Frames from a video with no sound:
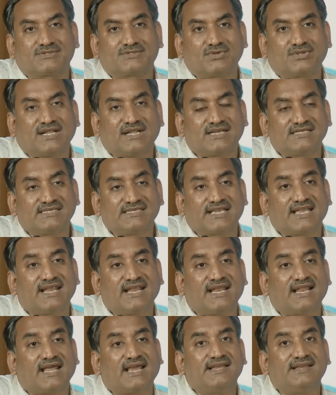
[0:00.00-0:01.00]
So that is
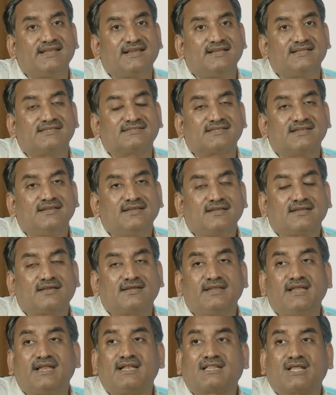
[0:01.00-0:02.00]
again, the idea is
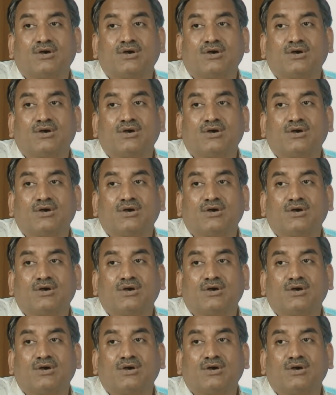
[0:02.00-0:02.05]
create